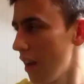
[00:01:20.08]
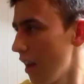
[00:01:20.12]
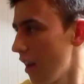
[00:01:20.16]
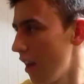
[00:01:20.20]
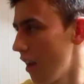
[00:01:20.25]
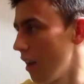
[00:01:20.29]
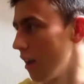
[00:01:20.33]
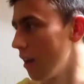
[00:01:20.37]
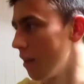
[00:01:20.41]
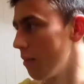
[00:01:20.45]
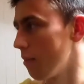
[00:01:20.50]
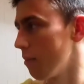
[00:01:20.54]

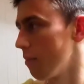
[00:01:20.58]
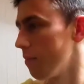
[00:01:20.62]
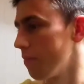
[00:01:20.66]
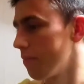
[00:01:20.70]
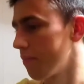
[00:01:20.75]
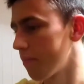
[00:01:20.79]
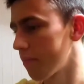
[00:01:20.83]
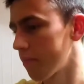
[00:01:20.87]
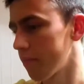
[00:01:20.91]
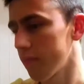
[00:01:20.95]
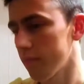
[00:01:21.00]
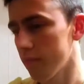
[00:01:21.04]
Um,
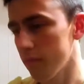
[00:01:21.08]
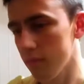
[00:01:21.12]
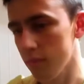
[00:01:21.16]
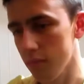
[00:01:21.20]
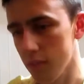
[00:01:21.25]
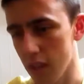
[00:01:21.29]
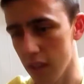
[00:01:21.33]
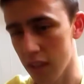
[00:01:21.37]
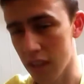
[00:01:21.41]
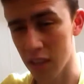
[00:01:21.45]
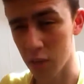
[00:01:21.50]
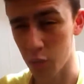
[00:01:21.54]

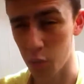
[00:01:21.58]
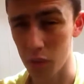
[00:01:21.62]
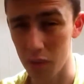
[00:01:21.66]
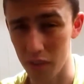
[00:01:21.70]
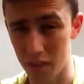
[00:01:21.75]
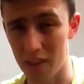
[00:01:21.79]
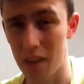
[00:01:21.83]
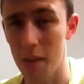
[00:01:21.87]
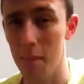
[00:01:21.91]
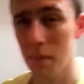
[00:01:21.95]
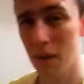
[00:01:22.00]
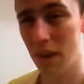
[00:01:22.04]
and that's with a
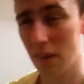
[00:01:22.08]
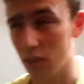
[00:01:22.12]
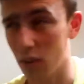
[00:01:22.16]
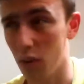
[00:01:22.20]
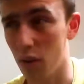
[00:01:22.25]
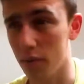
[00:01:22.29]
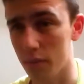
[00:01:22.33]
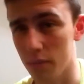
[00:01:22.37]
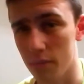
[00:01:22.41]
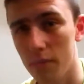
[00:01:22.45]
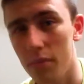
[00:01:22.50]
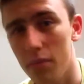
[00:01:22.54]
£10
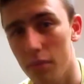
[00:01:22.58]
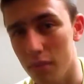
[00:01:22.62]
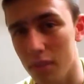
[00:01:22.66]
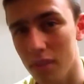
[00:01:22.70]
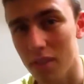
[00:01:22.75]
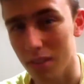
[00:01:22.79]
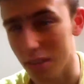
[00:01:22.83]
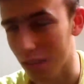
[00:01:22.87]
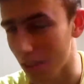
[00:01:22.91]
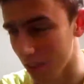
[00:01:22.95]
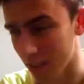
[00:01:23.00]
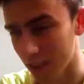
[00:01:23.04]
off
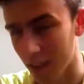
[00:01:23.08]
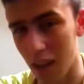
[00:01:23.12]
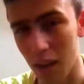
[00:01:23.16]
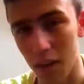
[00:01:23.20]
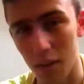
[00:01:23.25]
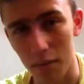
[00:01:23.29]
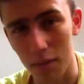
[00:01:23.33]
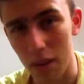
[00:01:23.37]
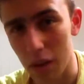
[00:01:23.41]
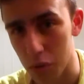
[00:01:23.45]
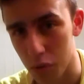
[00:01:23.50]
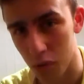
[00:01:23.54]

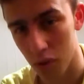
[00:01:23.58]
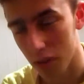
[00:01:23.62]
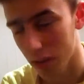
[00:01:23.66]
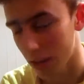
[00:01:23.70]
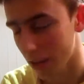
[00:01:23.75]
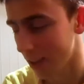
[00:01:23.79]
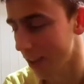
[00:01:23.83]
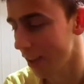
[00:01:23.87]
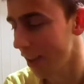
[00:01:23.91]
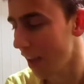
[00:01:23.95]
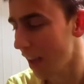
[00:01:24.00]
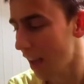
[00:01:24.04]
discount voucher
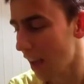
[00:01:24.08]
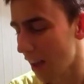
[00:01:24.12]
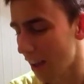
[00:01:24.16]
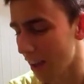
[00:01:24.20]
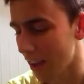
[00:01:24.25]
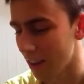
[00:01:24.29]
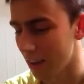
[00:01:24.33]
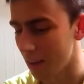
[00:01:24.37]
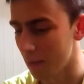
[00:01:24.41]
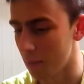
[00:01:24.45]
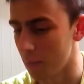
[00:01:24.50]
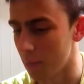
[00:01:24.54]
thing
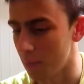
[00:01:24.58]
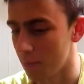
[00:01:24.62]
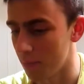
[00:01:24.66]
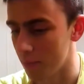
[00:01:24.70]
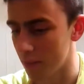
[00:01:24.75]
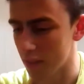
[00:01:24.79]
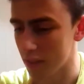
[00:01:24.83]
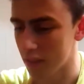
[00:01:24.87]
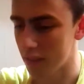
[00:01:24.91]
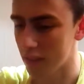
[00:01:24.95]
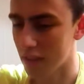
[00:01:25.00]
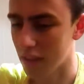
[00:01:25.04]
um,
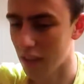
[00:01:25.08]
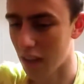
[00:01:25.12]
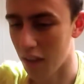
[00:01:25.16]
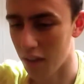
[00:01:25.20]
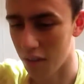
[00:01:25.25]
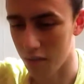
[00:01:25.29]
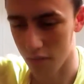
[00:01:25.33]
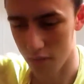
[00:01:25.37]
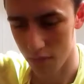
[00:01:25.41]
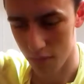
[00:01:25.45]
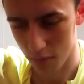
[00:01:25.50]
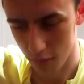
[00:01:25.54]
to
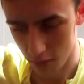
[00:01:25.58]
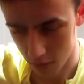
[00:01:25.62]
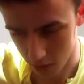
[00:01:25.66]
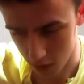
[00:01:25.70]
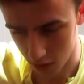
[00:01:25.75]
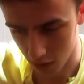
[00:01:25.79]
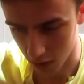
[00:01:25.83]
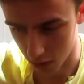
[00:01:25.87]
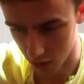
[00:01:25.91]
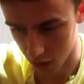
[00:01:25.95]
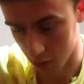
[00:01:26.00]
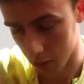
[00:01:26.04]
get
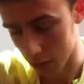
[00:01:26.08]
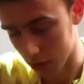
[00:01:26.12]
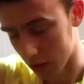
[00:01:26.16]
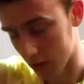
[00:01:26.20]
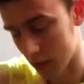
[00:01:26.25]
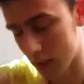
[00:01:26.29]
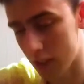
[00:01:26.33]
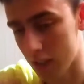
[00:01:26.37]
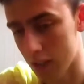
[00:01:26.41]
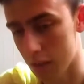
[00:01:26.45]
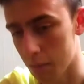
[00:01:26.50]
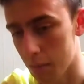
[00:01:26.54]
to somewhere in the
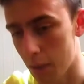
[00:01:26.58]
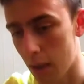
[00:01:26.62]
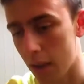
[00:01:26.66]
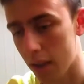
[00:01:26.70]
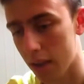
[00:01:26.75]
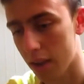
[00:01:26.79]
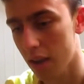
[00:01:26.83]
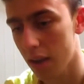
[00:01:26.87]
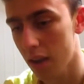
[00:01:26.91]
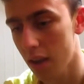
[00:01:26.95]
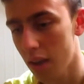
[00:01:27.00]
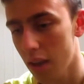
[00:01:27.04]
city and
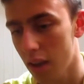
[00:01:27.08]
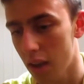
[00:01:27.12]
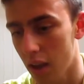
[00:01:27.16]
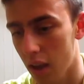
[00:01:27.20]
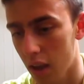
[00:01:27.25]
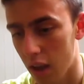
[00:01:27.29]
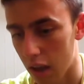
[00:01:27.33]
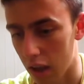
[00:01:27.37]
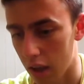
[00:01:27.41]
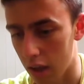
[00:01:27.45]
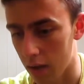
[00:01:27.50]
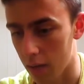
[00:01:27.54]
back.
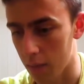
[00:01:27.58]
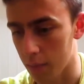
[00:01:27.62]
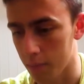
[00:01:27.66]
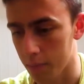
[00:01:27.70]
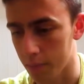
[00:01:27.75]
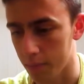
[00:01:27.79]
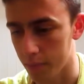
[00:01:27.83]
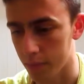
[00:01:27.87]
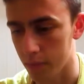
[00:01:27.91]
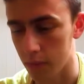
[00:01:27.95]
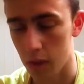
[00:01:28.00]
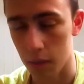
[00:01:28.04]

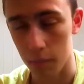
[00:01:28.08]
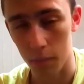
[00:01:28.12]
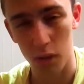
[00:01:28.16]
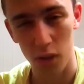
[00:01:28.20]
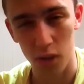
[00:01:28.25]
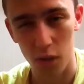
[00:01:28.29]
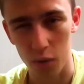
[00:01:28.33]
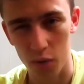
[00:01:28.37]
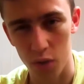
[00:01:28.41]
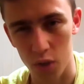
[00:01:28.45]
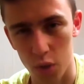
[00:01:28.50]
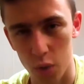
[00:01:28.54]
Um, I'm going
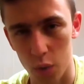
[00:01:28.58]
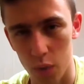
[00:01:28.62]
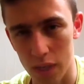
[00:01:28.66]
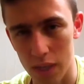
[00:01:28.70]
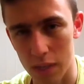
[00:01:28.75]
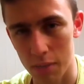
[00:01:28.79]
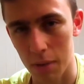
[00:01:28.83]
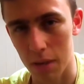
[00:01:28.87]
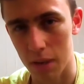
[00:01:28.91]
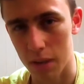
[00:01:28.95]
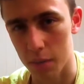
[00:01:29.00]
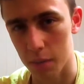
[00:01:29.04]
to go to
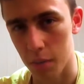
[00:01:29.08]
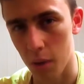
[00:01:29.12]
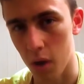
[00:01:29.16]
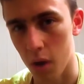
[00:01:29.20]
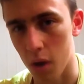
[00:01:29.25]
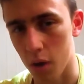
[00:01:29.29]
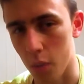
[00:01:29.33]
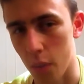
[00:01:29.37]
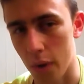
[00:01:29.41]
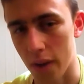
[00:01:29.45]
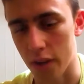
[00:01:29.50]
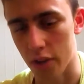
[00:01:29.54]
East Midlands
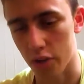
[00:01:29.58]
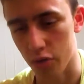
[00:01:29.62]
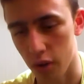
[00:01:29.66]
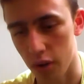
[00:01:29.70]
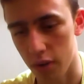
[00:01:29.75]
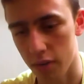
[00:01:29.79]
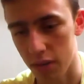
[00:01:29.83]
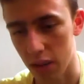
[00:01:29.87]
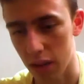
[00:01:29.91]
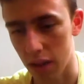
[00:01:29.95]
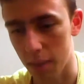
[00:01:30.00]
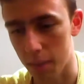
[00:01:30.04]
Parkway,
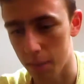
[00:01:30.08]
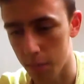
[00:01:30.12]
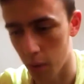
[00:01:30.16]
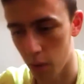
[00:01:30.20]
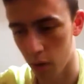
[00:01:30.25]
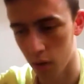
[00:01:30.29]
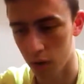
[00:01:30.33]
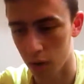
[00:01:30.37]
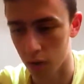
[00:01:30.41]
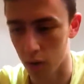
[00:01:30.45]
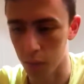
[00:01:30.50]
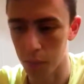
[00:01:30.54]
drive there,
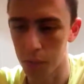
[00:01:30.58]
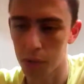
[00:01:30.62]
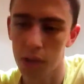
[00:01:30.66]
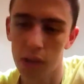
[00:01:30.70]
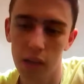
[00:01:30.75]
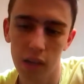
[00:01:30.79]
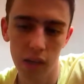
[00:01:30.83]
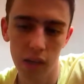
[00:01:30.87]
park up,